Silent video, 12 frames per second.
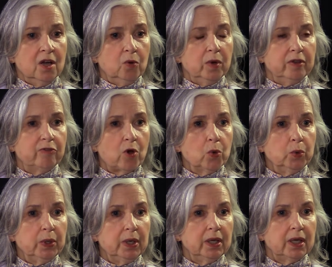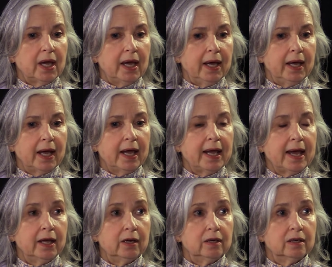We've only
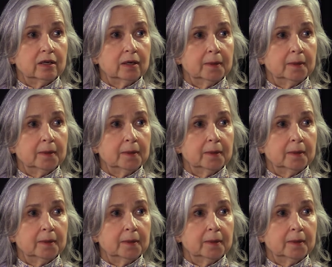had,